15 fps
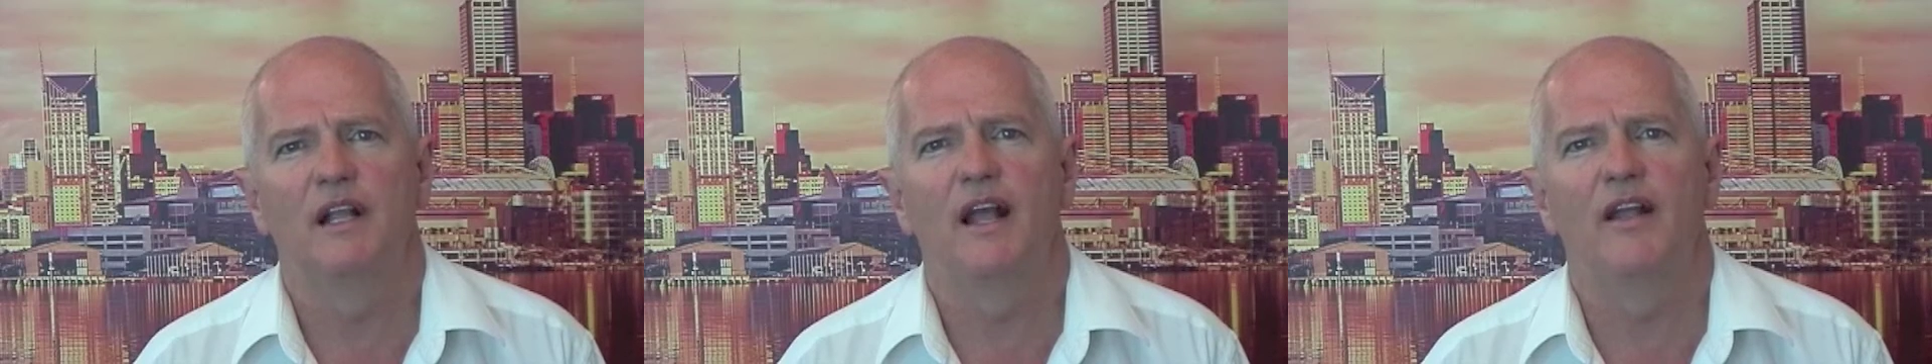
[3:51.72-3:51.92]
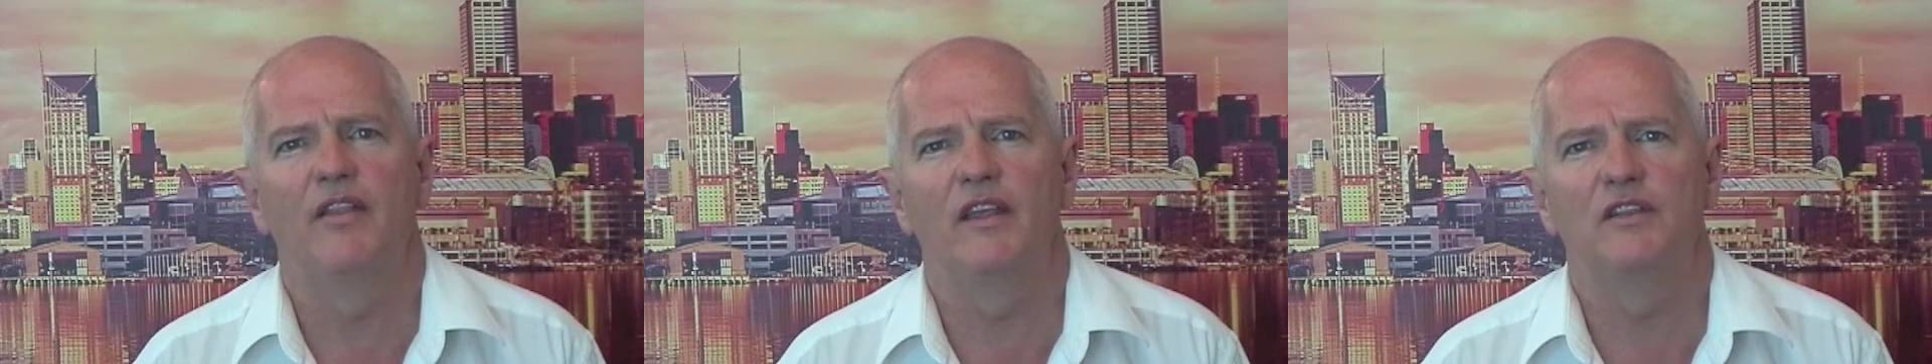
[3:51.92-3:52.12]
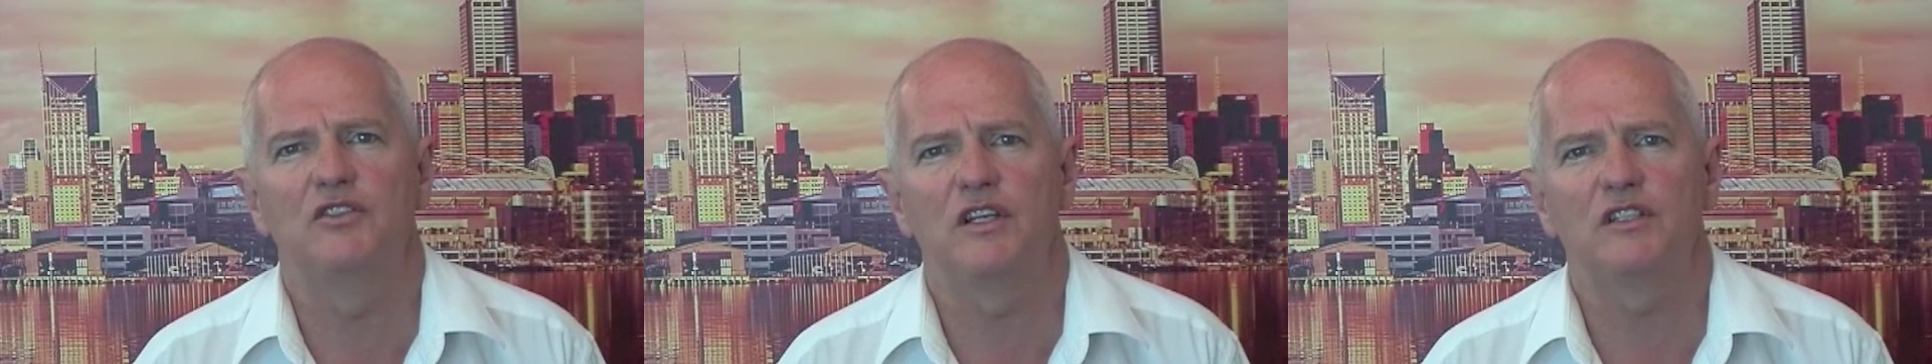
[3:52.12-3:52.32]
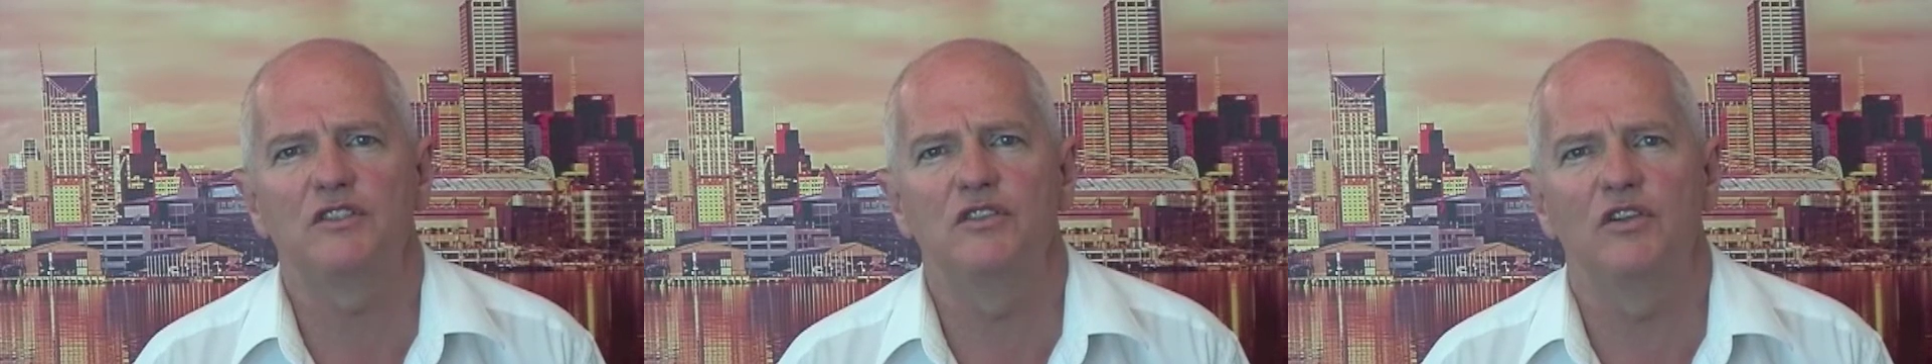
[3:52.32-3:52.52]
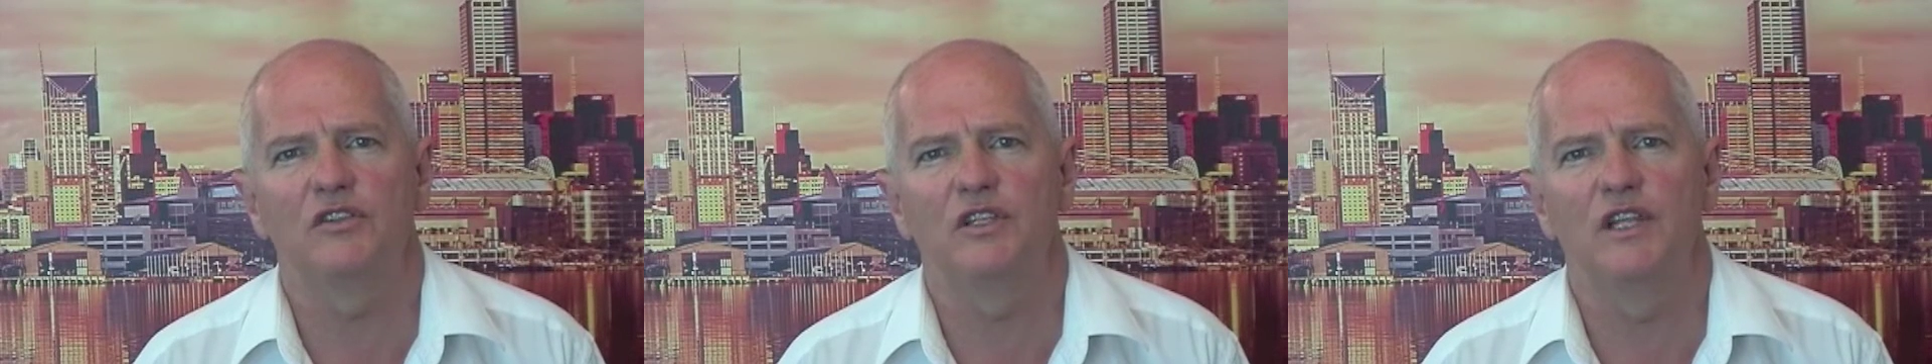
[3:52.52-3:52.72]
and they're
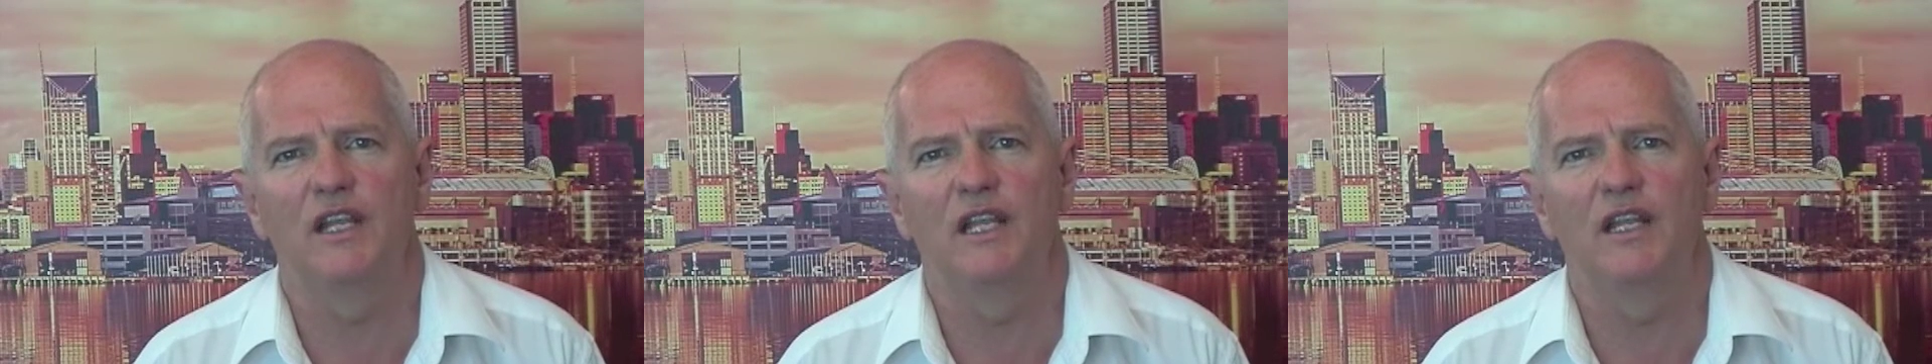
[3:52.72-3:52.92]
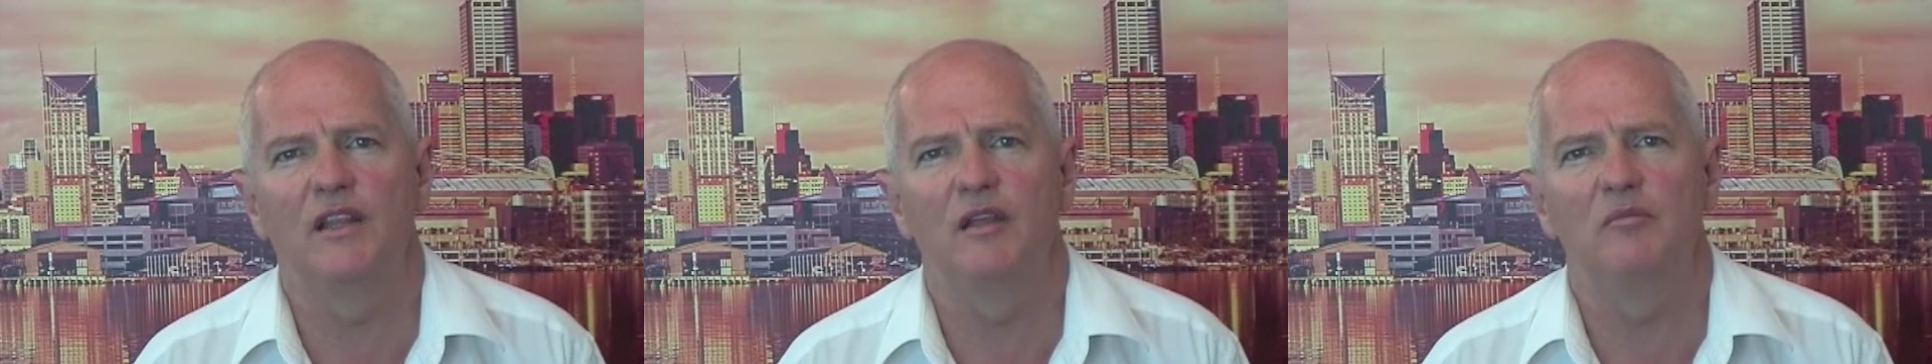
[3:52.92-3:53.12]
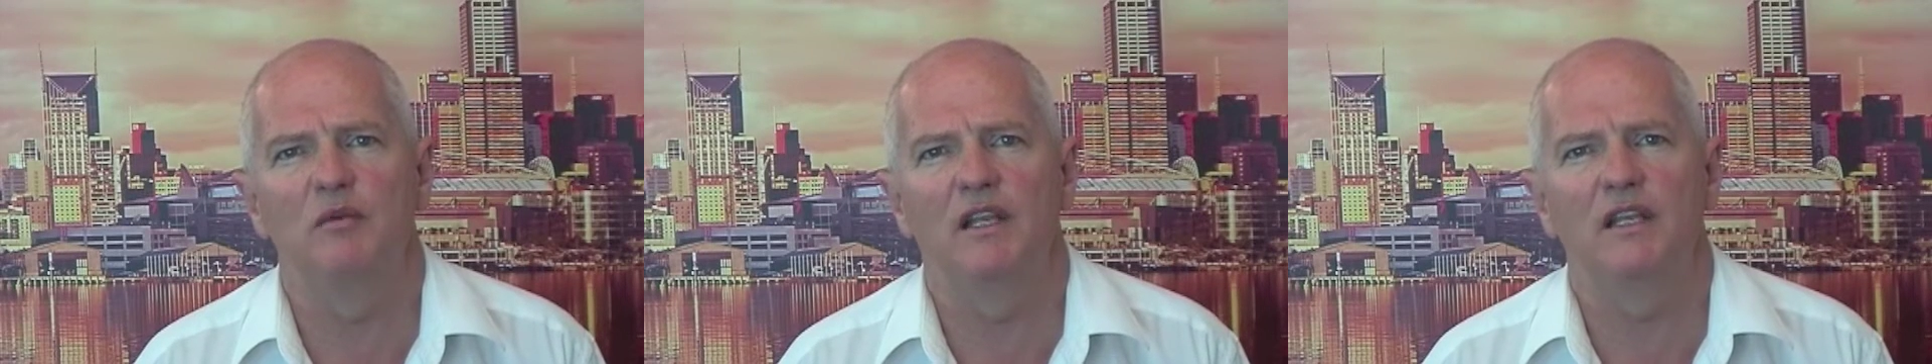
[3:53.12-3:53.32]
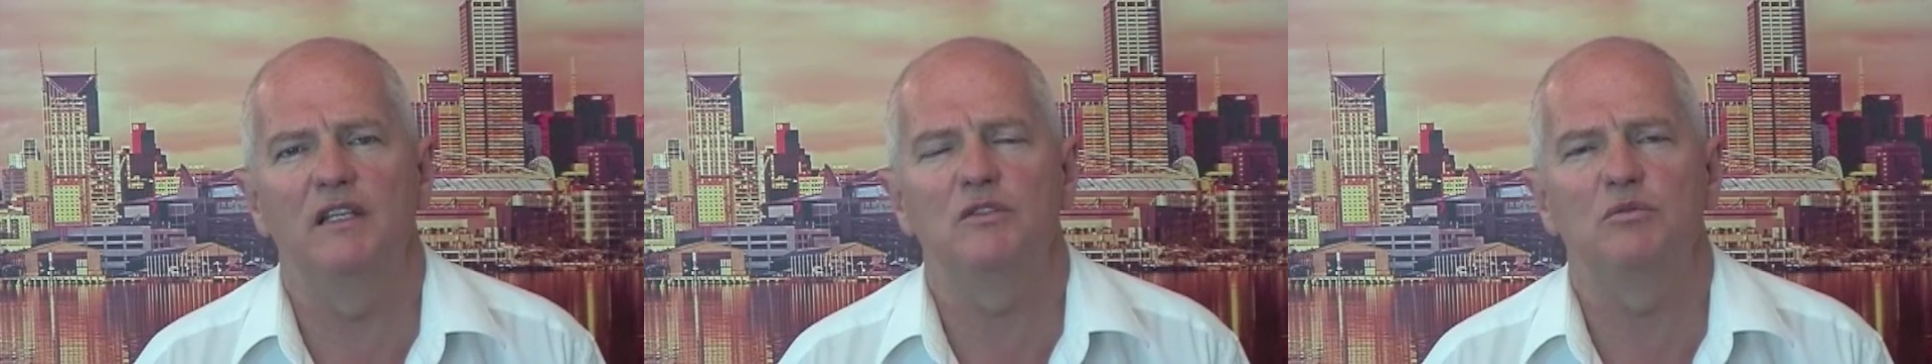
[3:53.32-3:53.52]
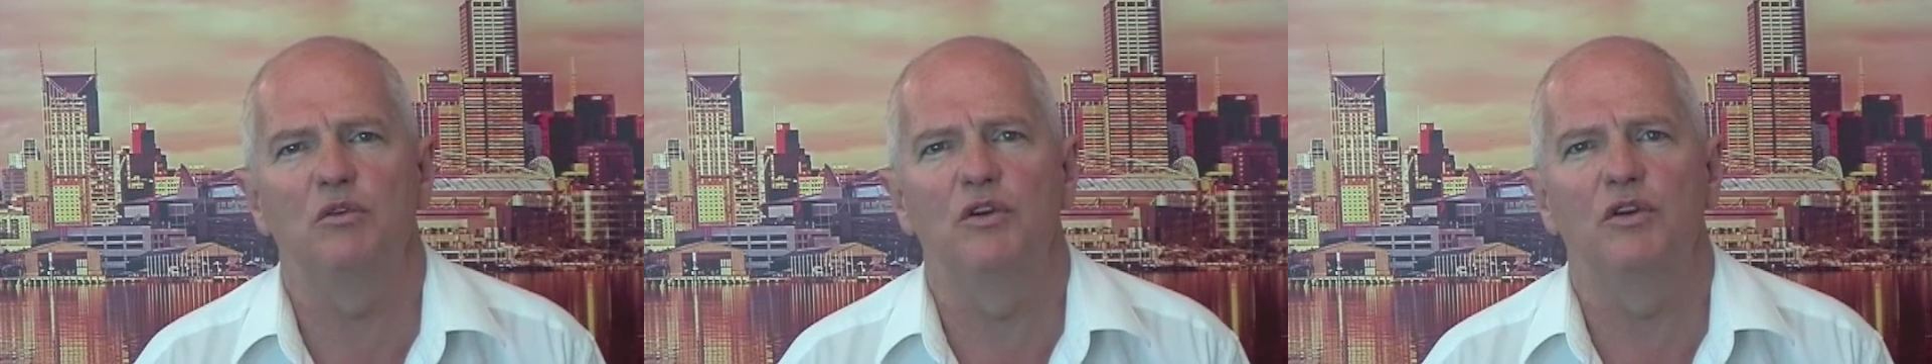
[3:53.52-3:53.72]
just not getting their
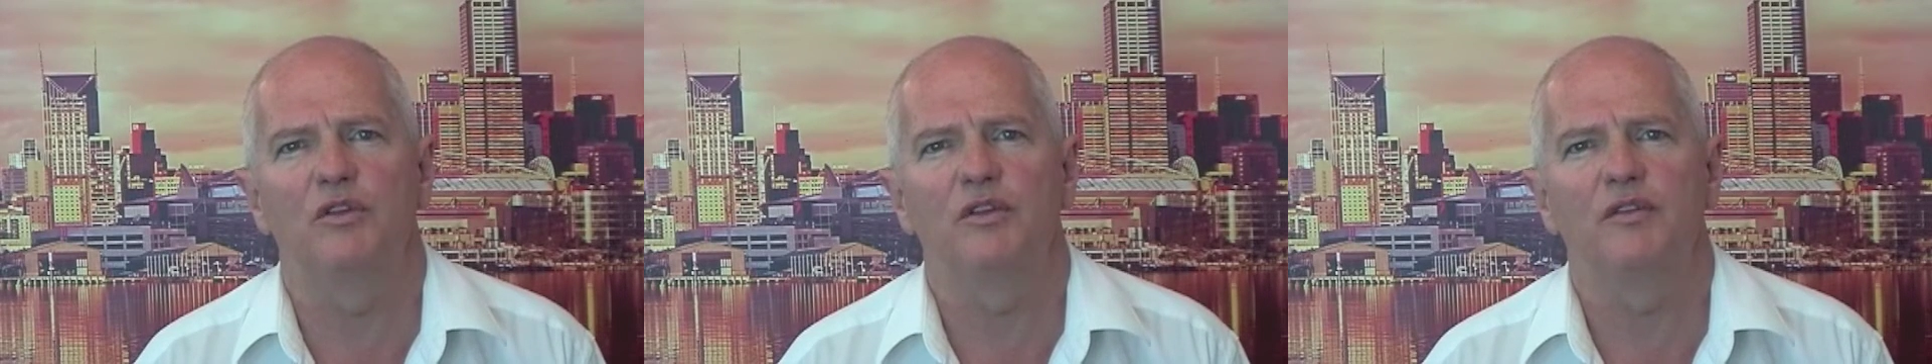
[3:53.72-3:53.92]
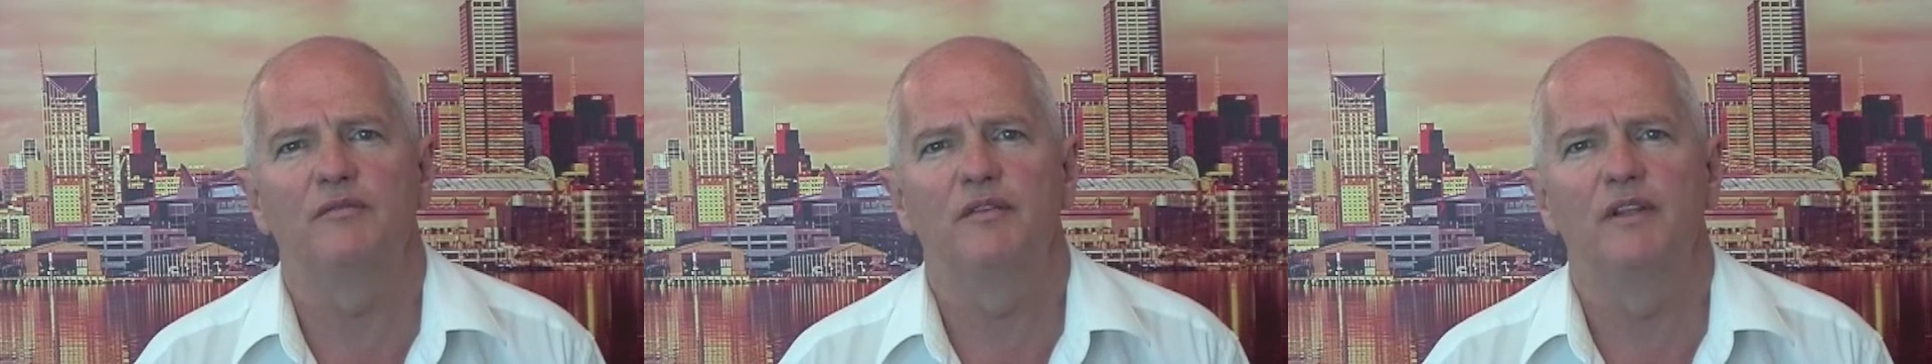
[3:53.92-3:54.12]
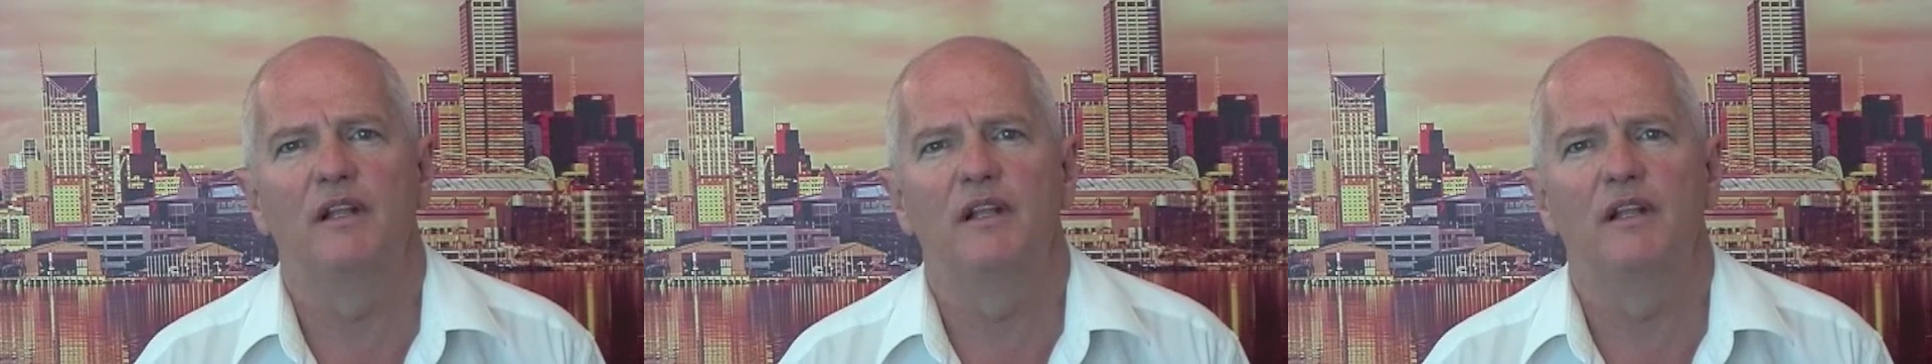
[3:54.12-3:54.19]
money's worth.